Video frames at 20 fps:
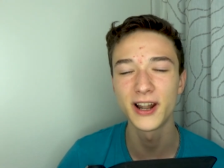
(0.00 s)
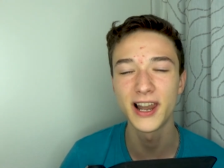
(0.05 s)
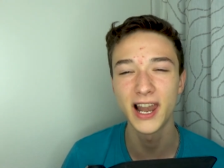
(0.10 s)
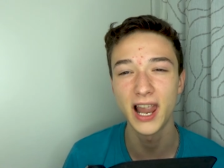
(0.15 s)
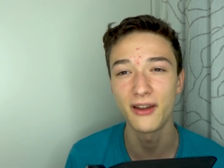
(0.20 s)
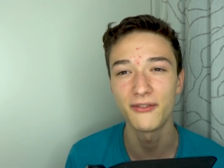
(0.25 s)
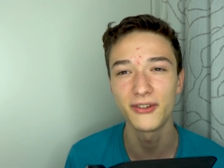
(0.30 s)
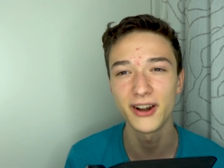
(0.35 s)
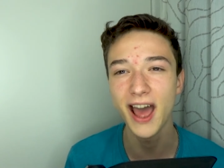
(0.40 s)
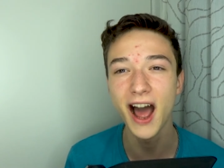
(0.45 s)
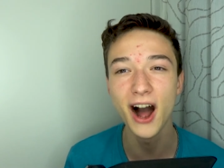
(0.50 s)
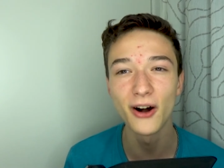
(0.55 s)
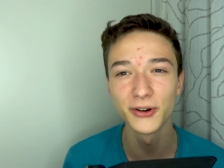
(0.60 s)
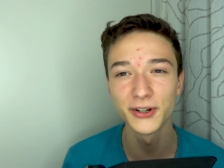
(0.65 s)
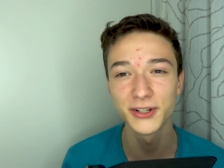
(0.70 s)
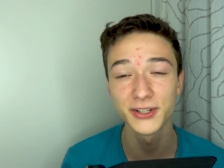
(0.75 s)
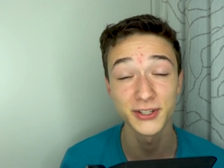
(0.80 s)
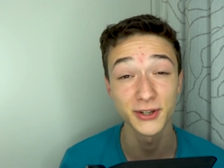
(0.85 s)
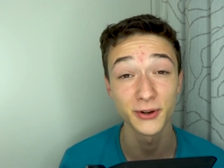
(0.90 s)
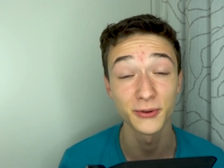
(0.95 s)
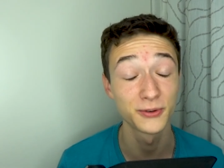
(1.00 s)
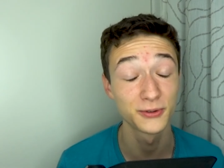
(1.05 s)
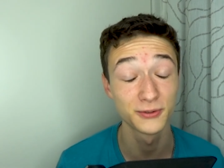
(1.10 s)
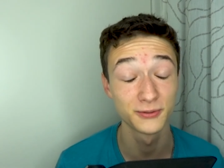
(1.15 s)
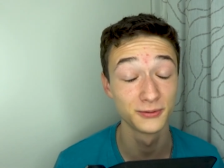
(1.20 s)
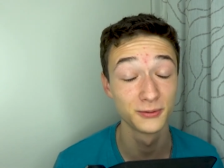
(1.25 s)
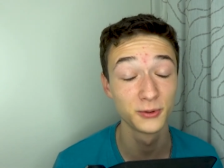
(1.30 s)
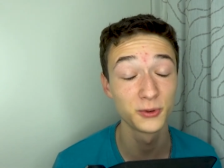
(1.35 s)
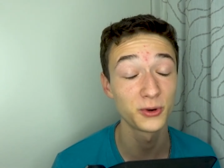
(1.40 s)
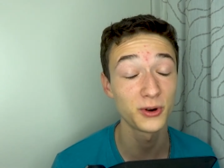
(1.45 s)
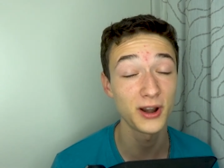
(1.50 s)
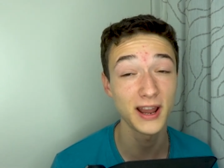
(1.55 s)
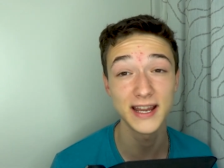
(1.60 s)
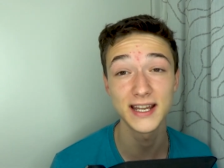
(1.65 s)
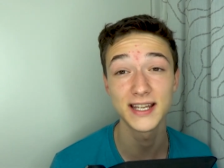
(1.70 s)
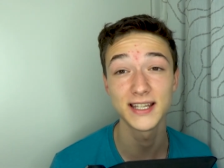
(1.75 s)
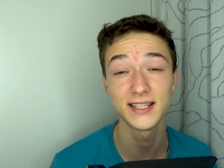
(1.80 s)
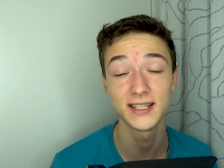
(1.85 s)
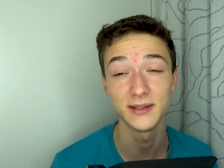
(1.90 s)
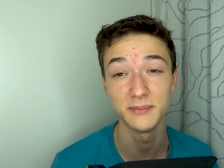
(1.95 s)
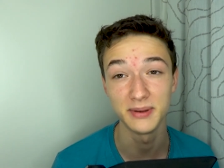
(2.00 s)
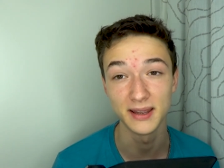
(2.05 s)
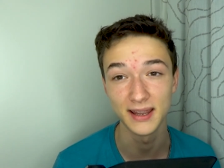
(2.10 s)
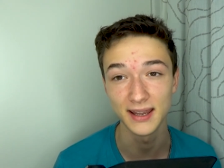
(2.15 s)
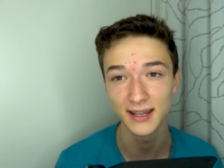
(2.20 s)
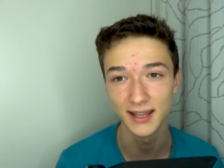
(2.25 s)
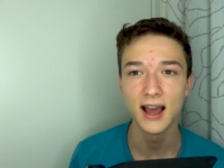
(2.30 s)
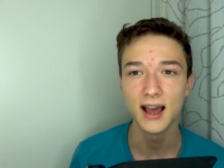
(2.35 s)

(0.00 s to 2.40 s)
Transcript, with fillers: 11 hours so crazy big.